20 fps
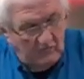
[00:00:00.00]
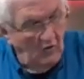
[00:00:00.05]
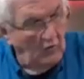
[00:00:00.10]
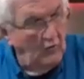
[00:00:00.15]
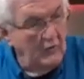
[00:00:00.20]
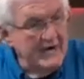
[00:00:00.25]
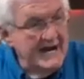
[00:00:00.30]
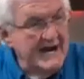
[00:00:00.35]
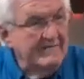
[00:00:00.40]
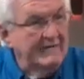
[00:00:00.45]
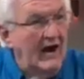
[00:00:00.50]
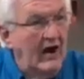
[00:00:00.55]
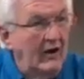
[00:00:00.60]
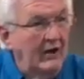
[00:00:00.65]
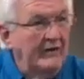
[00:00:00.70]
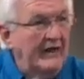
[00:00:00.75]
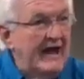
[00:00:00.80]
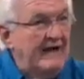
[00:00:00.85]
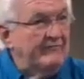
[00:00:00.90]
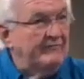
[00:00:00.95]
Whenever all
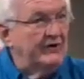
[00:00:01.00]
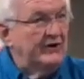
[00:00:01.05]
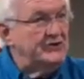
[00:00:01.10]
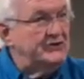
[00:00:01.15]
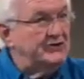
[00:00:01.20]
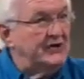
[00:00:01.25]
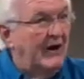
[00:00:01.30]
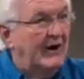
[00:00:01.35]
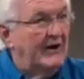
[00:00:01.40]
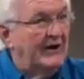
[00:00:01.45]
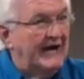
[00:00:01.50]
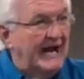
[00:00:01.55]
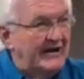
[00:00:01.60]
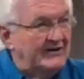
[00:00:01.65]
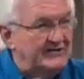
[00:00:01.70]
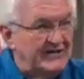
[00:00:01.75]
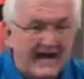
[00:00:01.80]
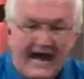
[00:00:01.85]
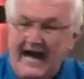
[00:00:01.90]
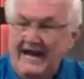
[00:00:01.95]
of that first started, I
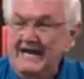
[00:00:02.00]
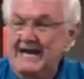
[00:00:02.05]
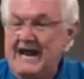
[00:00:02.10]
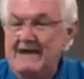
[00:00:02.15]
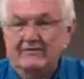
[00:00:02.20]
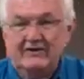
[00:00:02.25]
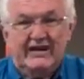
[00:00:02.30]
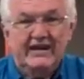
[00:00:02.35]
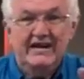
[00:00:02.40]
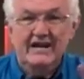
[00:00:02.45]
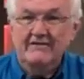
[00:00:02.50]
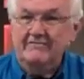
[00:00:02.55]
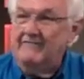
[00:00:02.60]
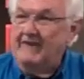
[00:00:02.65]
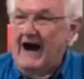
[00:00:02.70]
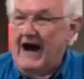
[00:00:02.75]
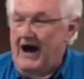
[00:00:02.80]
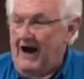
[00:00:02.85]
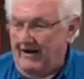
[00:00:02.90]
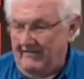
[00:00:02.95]
said I'd never get
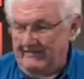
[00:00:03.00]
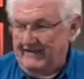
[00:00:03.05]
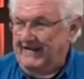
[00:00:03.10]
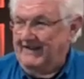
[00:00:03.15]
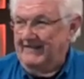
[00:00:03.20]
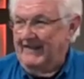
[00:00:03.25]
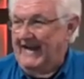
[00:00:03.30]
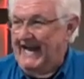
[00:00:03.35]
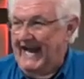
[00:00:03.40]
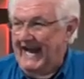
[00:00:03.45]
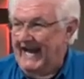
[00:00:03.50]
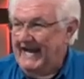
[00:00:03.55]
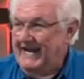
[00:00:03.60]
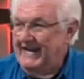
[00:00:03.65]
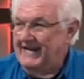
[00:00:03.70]
involved in that.